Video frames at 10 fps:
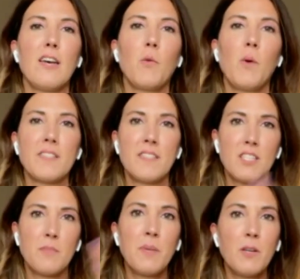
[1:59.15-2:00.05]
watch
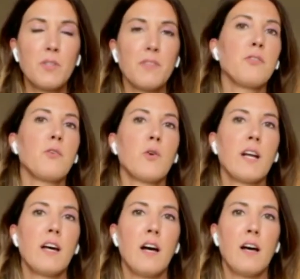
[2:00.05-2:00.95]
this beautiful
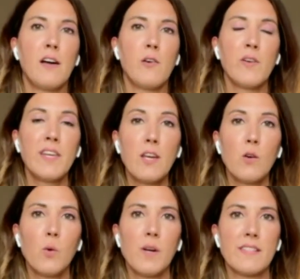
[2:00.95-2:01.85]
uh,
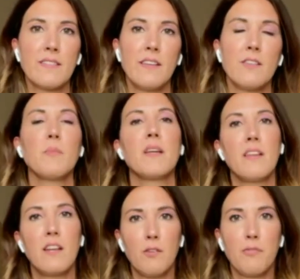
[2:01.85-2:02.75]
new stadium and then